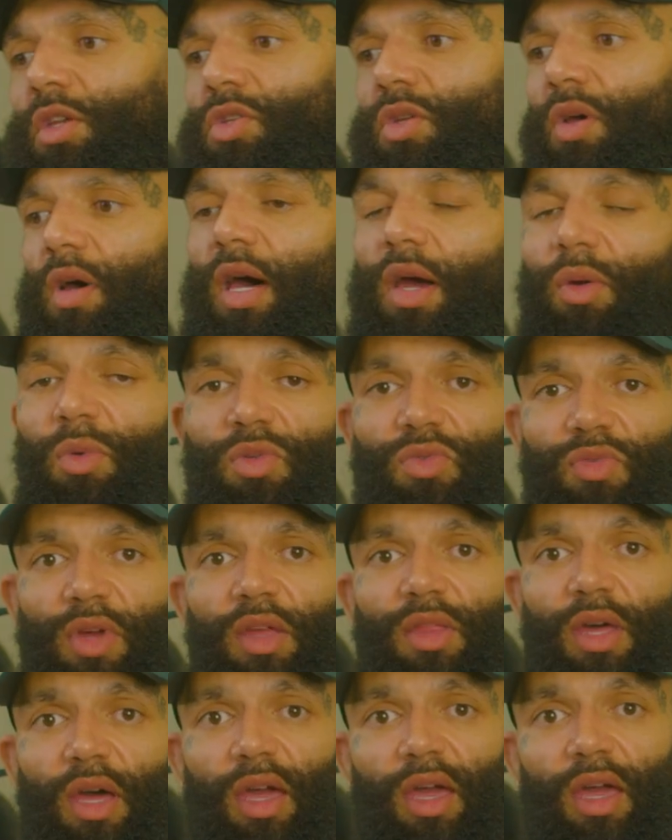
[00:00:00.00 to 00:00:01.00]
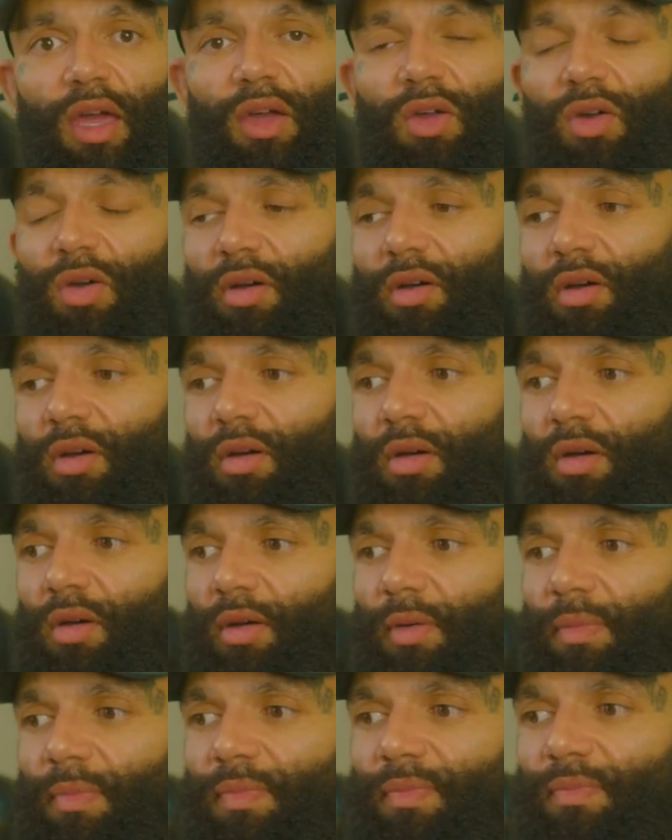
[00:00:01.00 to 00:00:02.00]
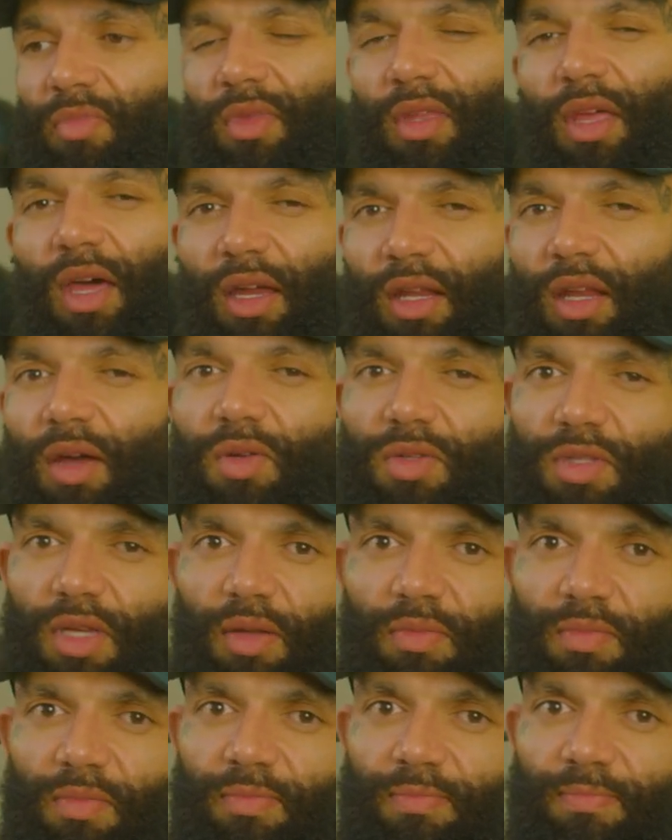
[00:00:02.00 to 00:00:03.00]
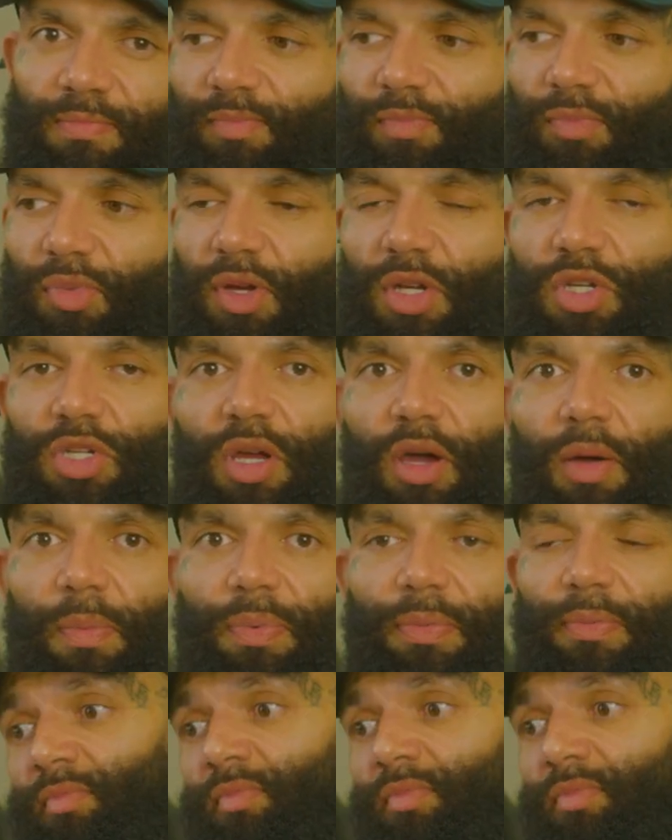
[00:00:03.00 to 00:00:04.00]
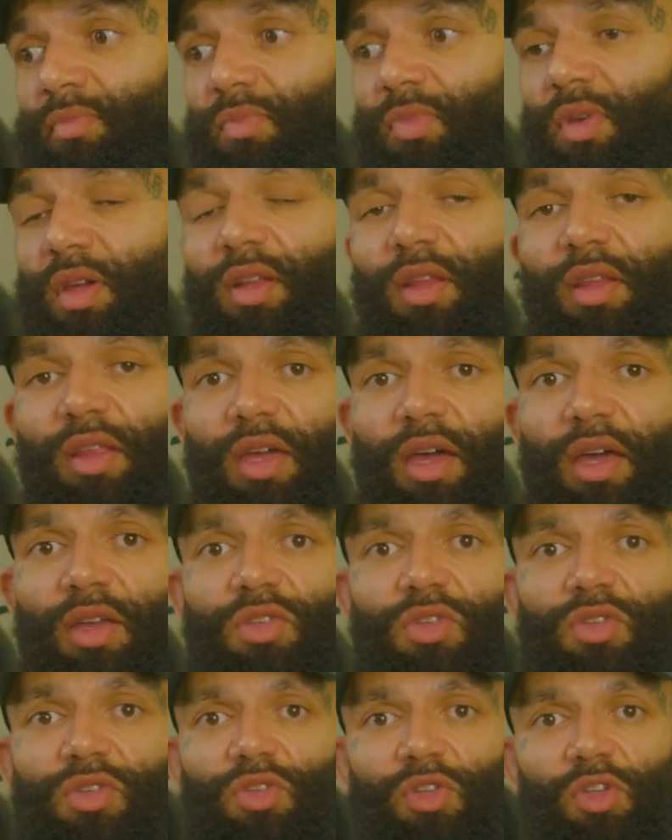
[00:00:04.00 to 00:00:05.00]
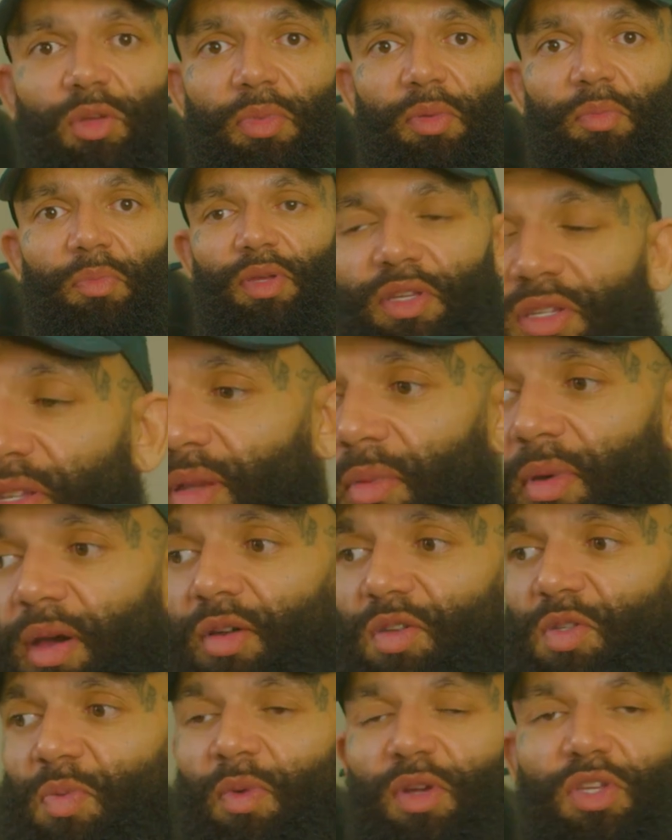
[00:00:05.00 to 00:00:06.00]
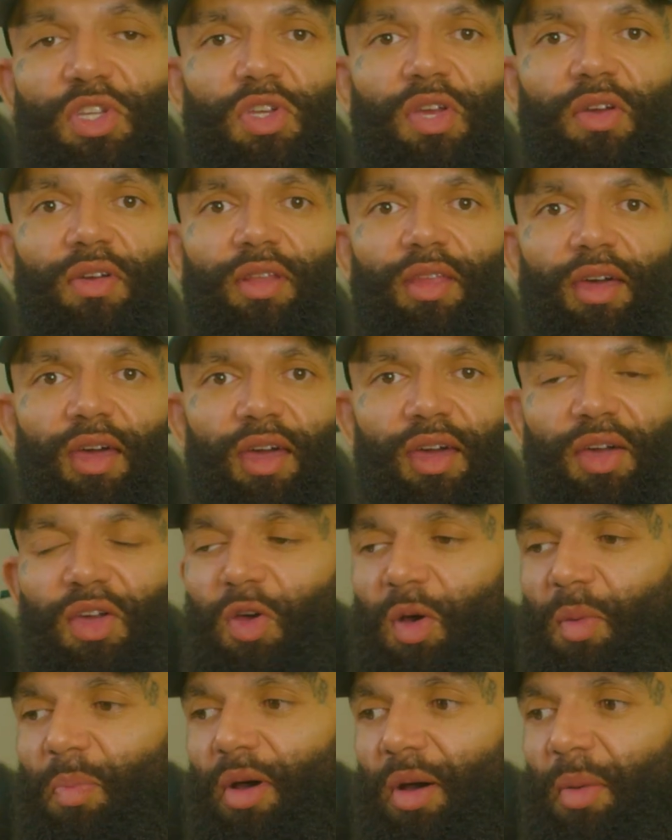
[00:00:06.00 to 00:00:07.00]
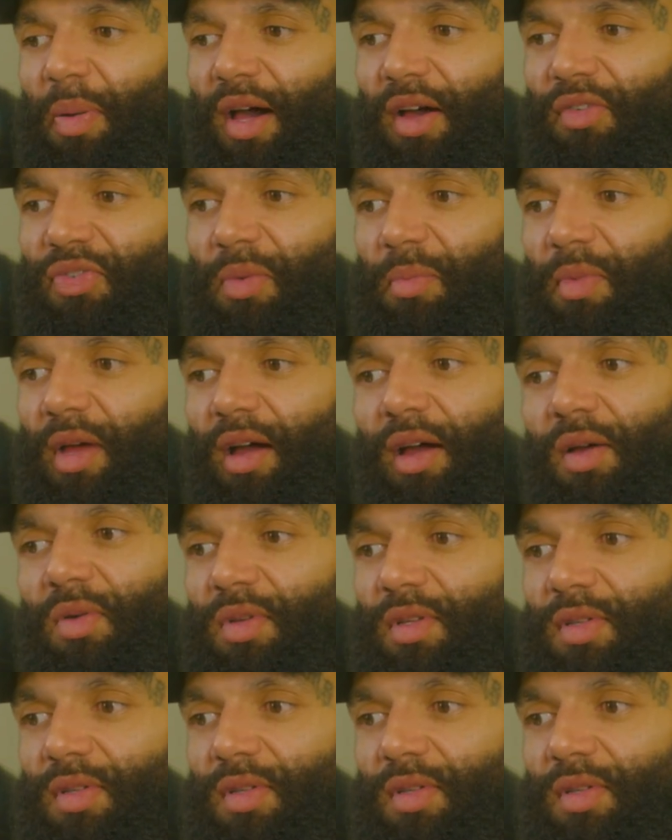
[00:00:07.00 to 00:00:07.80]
So I would rate that haircut 9 out of 10. Pretty sharp. Really, the guy just shouldn't have been p***ing about as much during the haircut, but apart from that, it